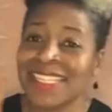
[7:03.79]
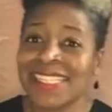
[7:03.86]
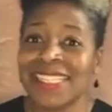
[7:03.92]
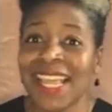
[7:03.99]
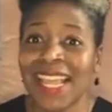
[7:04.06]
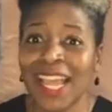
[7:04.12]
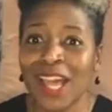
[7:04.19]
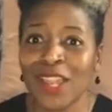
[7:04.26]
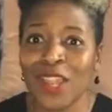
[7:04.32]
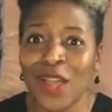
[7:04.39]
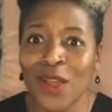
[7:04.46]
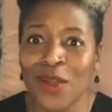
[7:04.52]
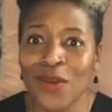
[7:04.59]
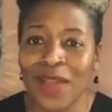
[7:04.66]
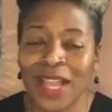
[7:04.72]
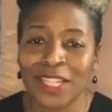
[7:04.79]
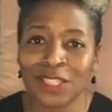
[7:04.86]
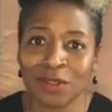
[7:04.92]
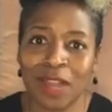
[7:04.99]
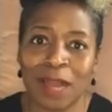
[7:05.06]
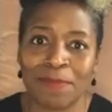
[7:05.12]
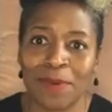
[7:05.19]
Say hello as
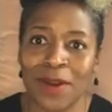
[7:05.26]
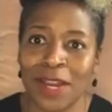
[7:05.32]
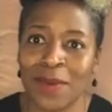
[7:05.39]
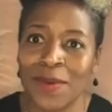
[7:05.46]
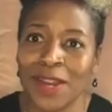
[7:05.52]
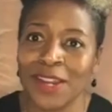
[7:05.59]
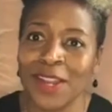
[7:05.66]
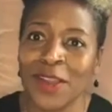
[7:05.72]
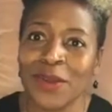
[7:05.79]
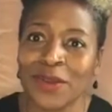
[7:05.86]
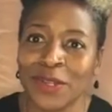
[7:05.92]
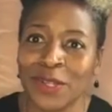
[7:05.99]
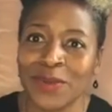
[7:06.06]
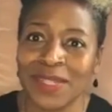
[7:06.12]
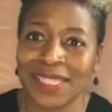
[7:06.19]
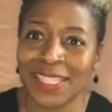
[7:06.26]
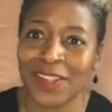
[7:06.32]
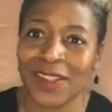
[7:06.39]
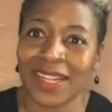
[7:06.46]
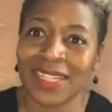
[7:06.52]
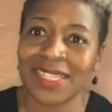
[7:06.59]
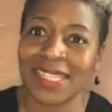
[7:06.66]
you hop on. I want to know who is
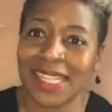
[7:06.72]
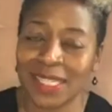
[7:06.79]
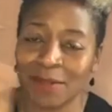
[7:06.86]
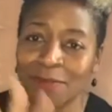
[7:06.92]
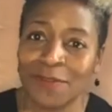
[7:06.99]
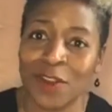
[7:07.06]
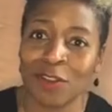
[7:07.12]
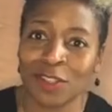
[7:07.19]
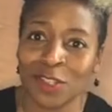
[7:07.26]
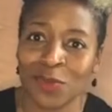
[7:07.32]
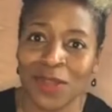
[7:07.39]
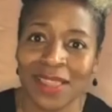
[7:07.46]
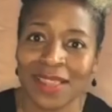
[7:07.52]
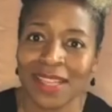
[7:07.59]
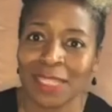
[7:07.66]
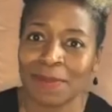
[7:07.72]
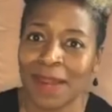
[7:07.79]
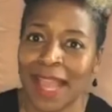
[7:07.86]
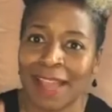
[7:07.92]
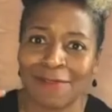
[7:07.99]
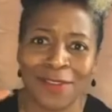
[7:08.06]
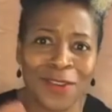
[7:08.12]
here. I can see some folks are with us, but
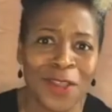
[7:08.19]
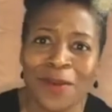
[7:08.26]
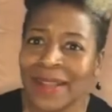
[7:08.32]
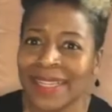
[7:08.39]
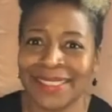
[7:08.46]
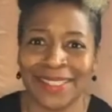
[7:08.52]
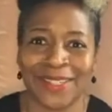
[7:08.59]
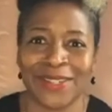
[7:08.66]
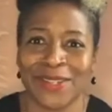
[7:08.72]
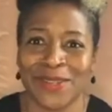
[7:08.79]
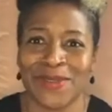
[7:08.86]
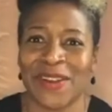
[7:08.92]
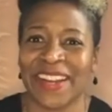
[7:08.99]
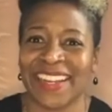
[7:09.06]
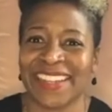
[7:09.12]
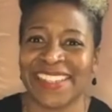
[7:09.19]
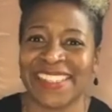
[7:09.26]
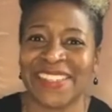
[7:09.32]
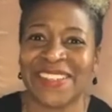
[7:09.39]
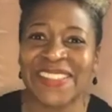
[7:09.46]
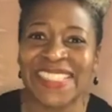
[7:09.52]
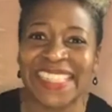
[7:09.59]
I have no idea who you are.
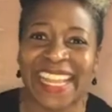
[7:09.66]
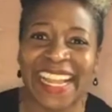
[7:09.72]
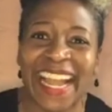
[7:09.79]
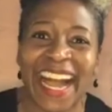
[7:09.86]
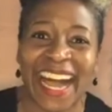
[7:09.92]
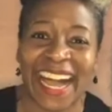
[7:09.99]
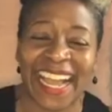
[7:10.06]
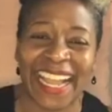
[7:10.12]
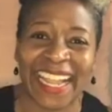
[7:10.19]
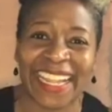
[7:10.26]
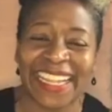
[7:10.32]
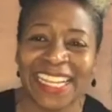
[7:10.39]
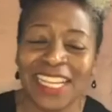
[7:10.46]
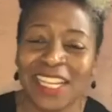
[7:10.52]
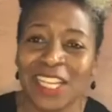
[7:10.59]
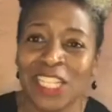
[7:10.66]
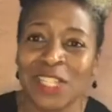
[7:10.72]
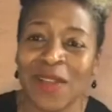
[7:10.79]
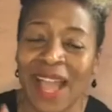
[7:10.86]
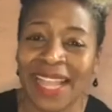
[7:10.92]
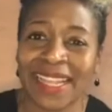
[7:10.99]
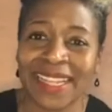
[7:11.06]
So say hi
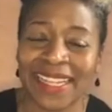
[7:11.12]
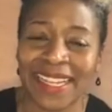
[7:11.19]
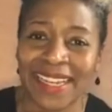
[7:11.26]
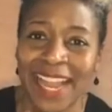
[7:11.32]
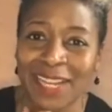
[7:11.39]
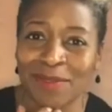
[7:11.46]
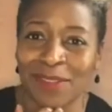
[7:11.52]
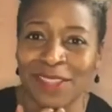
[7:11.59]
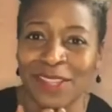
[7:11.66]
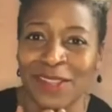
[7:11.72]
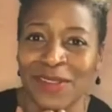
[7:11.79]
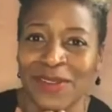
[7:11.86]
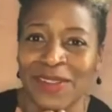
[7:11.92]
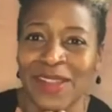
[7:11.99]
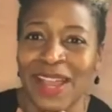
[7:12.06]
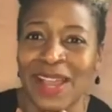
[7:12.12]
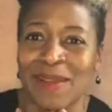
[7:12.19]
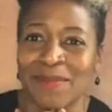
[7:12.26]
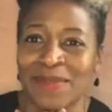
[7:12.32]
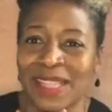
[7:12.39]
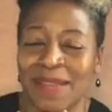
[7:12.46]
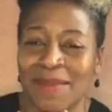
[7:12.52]
so I can connect with you.
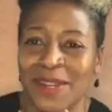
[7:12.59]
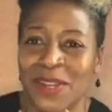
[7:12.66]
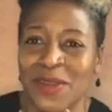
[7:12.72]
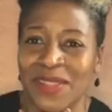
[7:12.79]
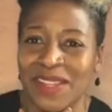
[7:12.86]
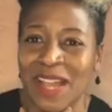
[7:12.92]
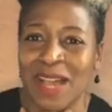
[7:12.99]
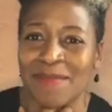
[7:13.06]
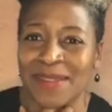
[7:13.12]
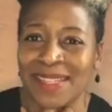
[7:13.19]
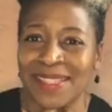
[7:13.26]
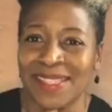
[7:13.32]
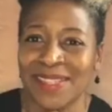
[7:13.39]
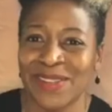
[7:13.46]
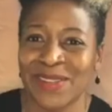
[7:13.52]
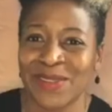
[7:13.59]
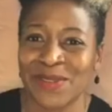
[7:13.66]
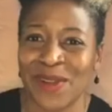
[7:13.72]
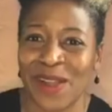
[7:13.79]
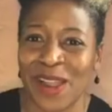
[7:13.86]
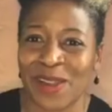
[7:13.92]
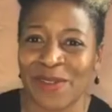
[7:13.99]
Let me know in the comments who you
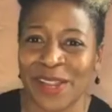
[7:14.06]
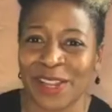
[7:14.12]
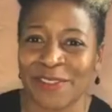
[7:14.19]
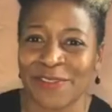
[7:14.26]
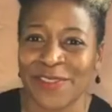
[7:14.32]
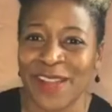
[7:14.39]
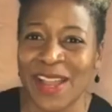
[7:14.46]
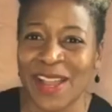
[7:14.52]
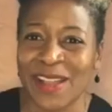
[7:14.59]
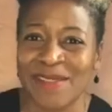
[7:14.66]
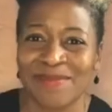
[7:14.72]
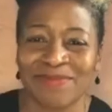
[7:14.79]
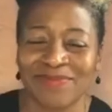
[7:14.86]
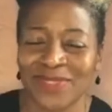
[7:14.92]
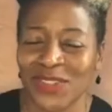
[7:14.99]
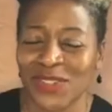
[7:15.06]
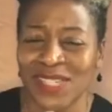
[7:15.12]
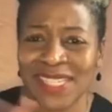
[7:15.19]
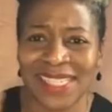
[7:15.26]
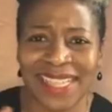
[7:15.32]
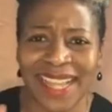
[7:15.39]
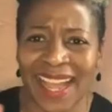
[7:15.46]
are, where you're from, or
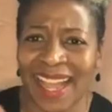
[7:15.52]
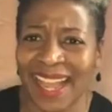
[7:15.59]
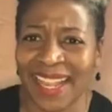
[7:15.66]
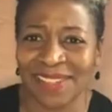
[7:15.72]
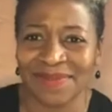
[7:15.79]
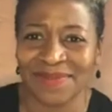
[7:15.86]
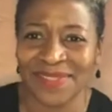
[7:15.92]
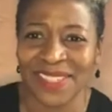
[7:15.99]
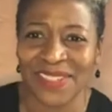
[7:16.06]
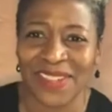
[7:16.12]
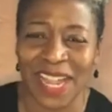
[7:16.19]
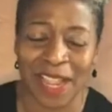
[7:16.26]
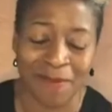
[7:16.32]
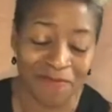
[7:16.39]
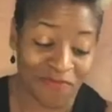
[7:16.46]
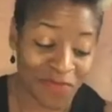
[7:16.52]
just say hi, okay?